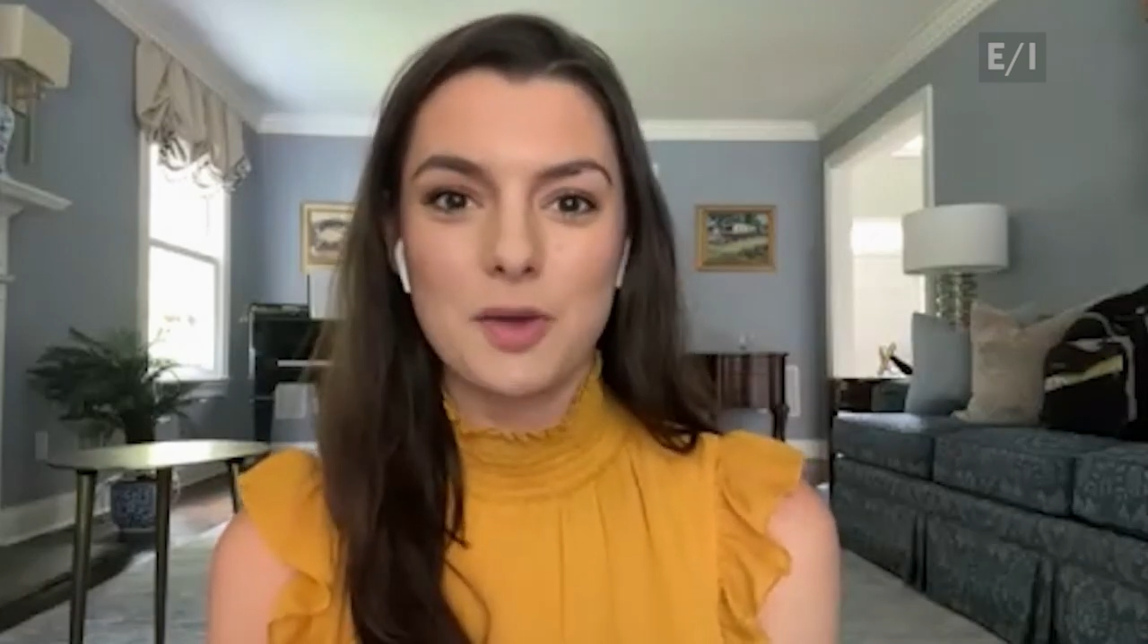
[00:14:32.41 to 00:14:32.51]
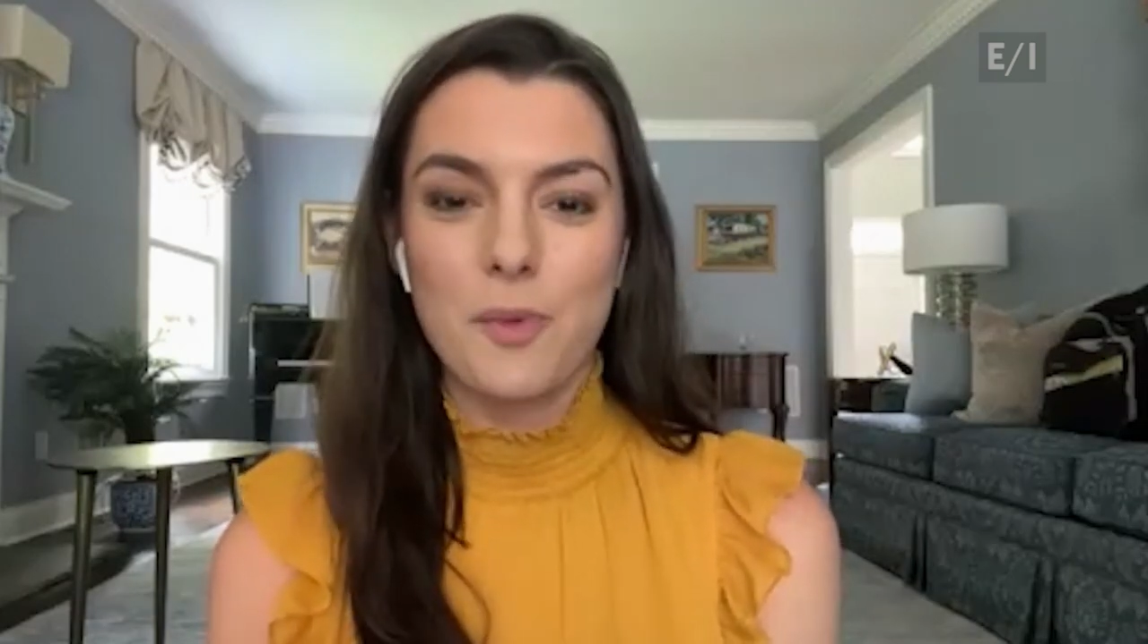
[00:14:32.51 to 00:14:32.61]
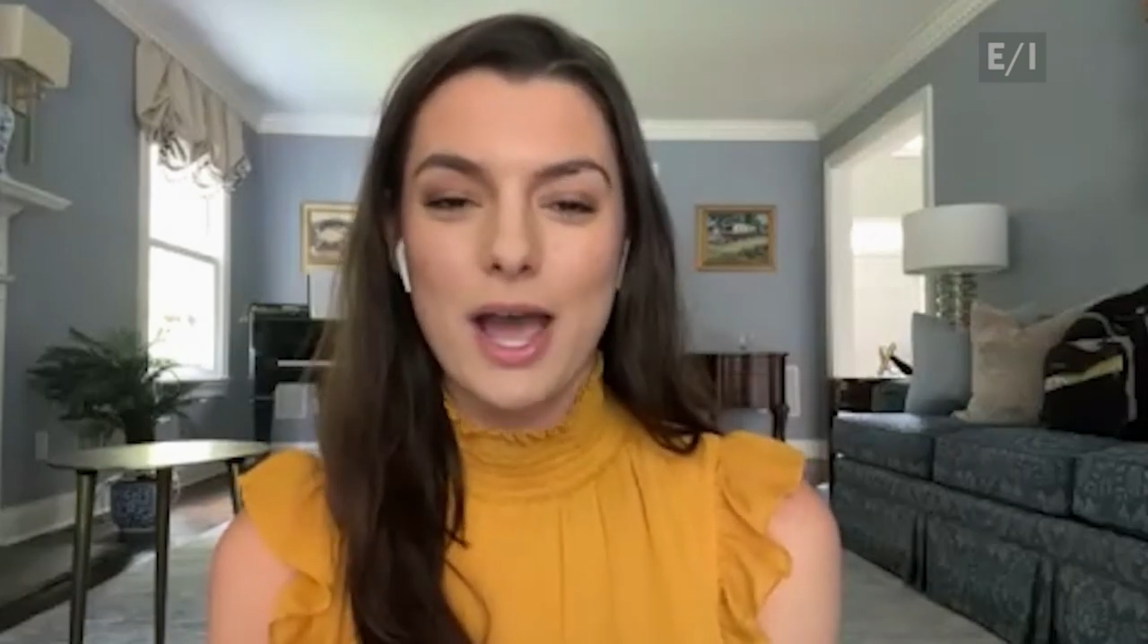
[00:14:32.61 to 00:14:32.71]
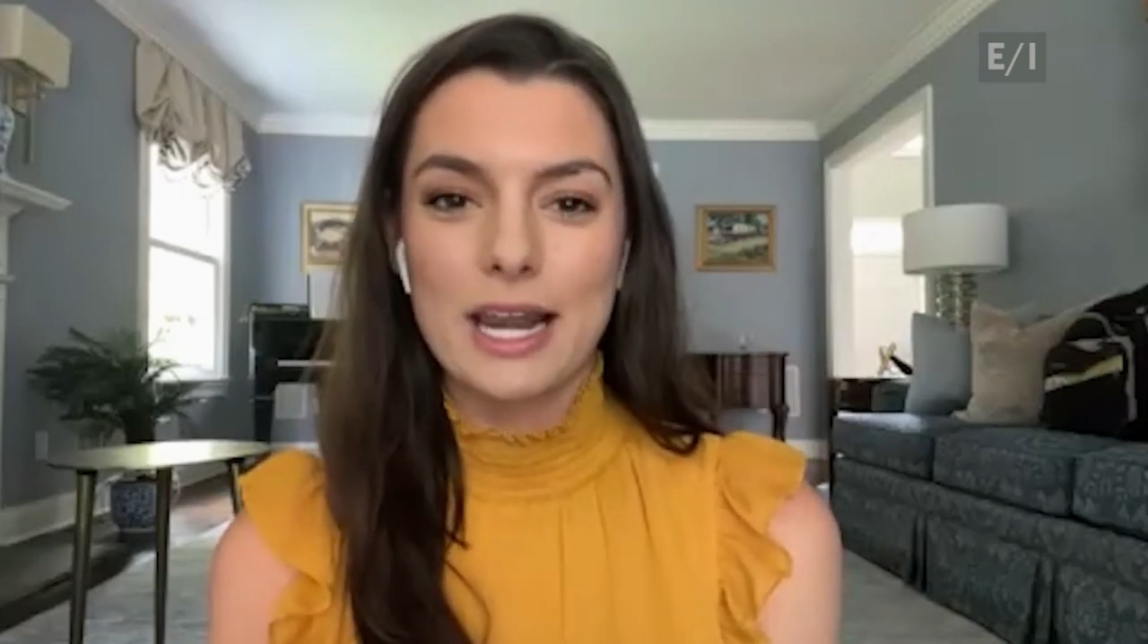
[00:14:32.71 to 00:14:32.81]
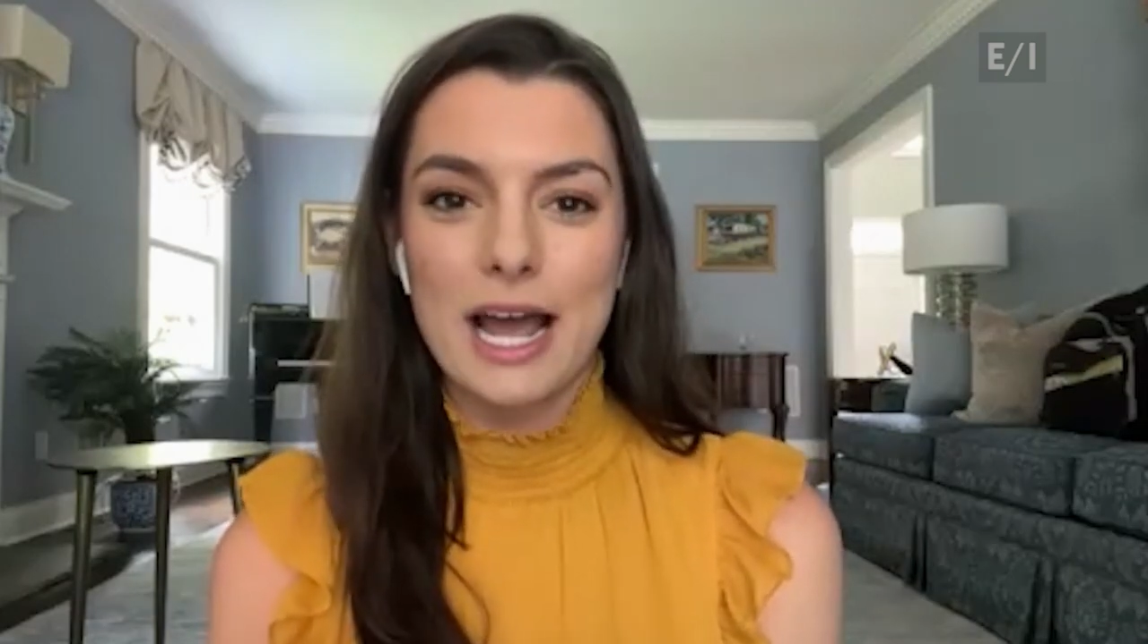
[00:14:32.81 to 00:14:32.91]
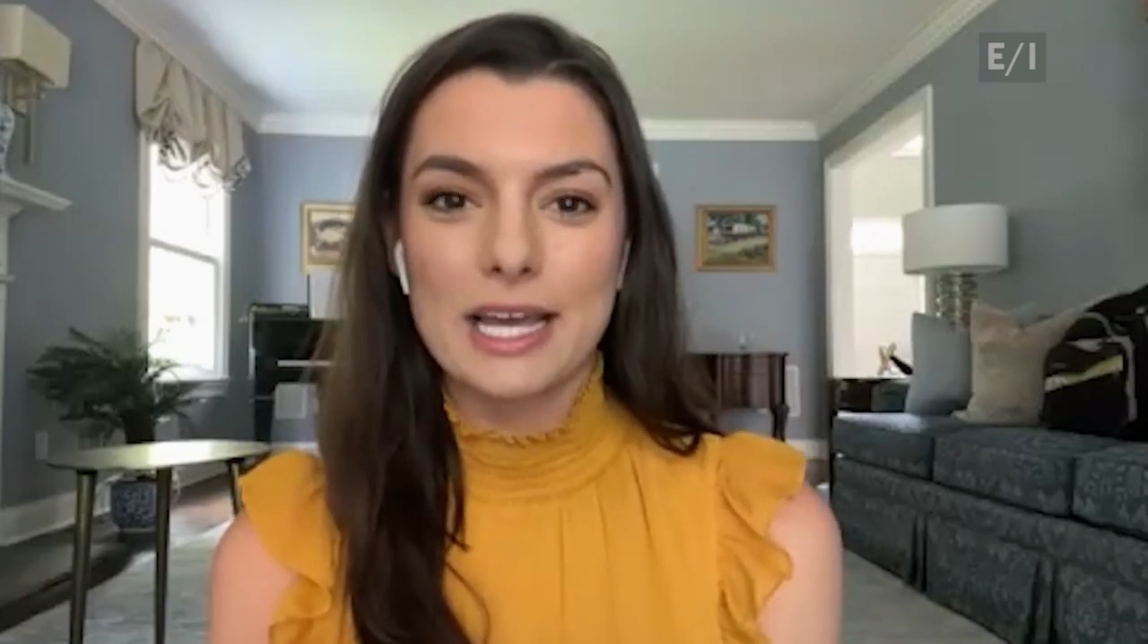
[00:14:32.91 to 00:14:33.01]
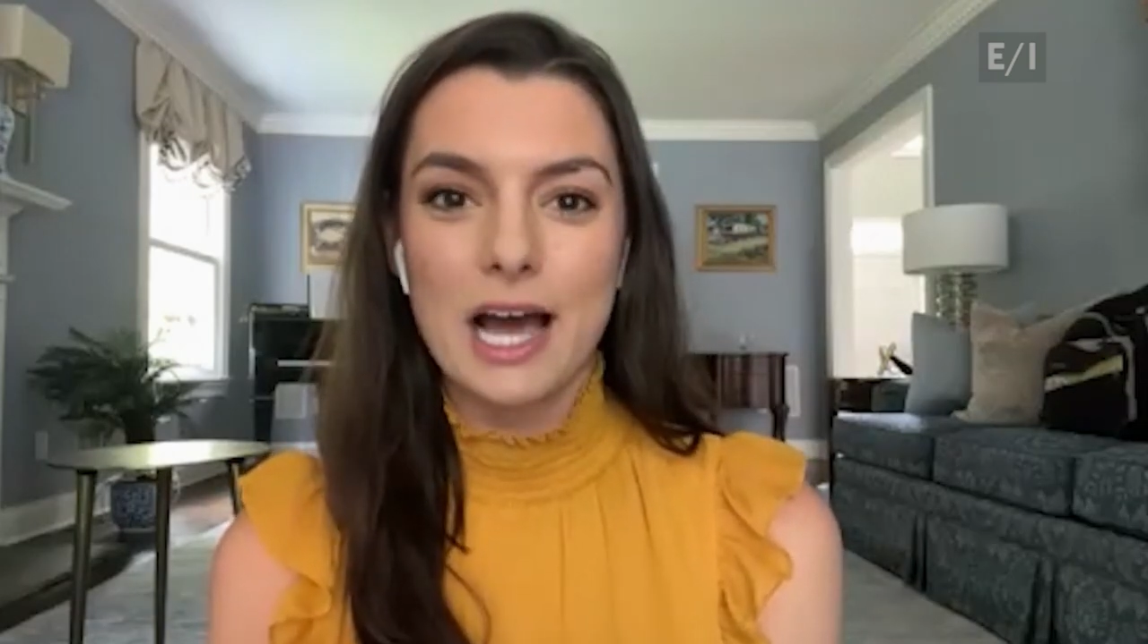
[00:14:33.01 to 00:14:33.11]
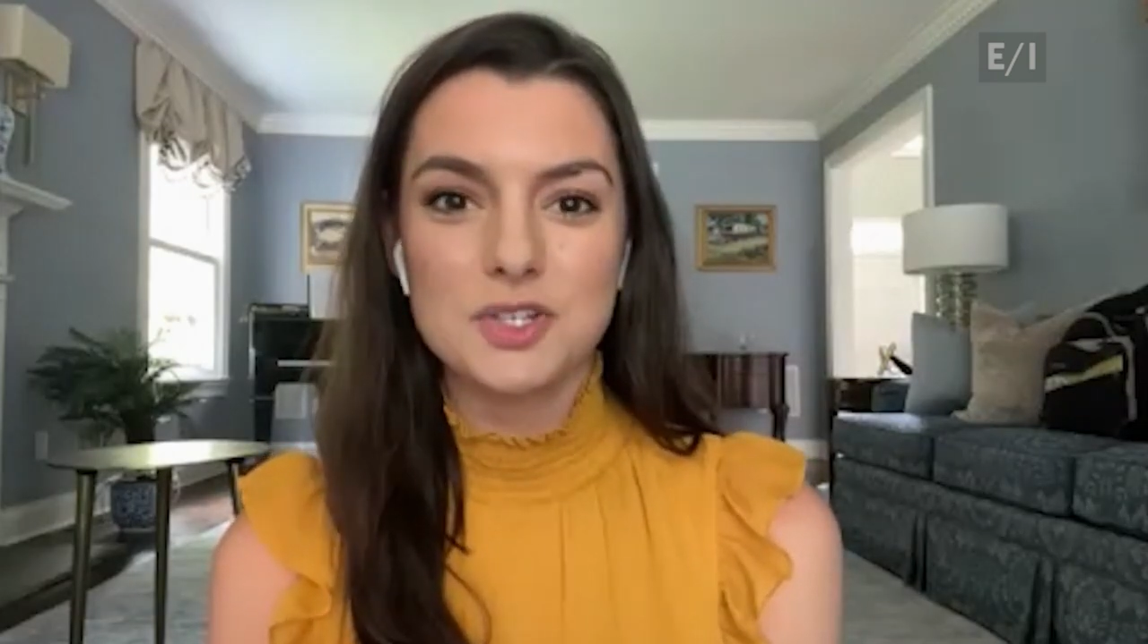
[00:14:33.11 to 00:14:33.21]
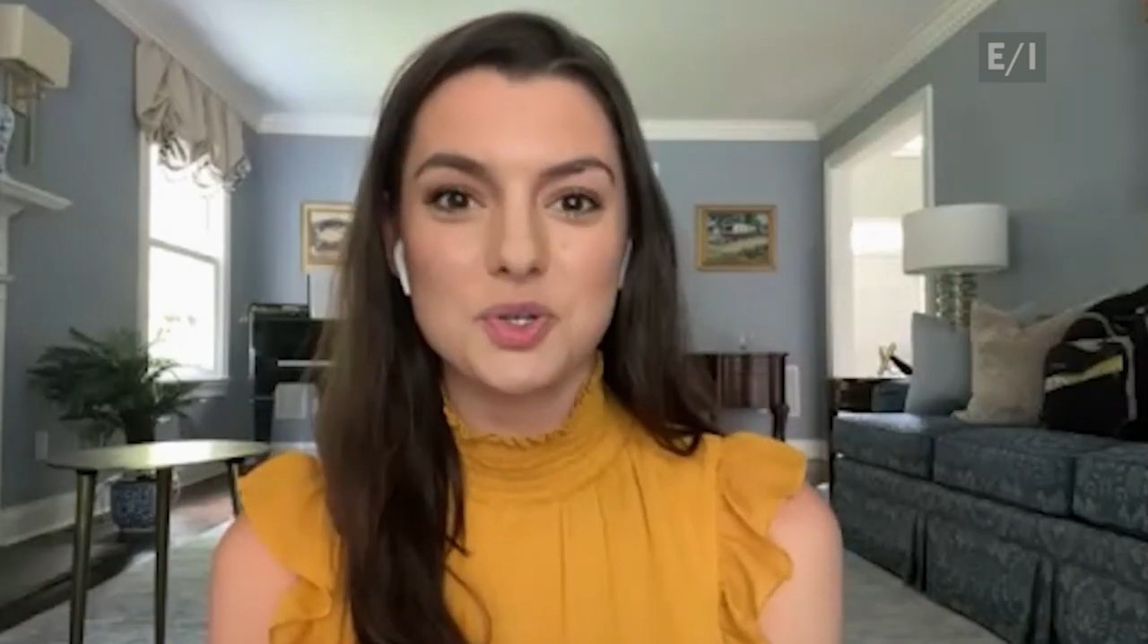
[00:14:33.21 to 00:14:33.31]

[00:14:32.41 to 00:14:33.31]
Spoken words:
when I got